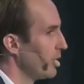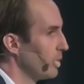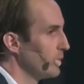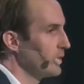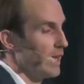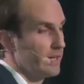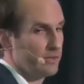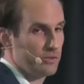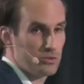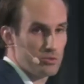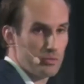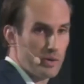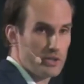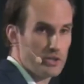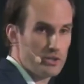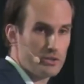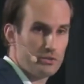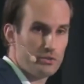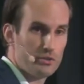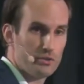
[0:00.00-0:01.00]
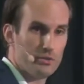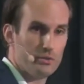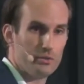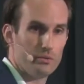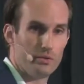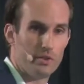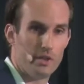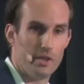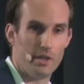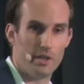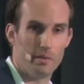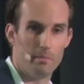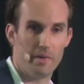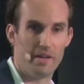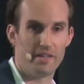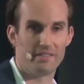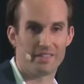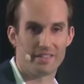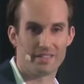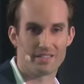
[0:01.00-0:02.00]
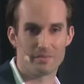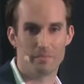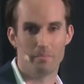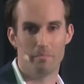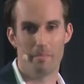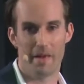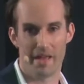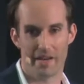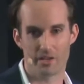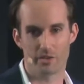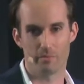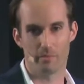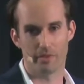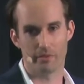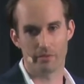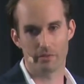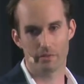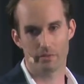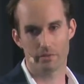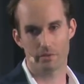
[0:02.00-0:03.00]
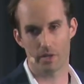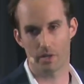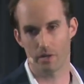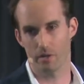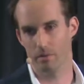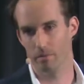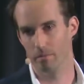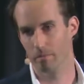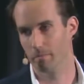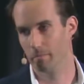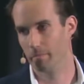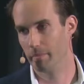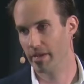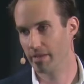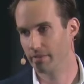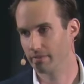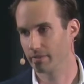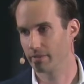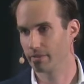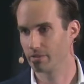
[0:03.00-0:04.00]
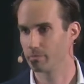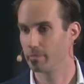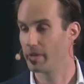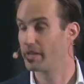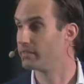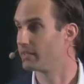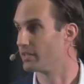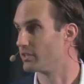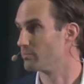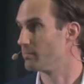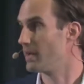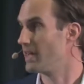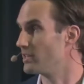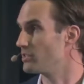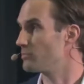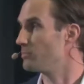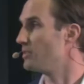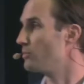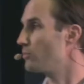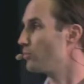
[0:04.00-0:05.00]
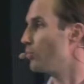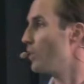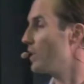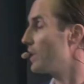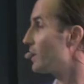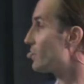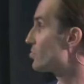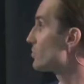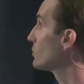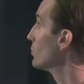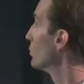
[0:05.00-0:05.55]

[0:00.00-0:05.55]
I would like to switch to the maintenance management. So maintenance management, what is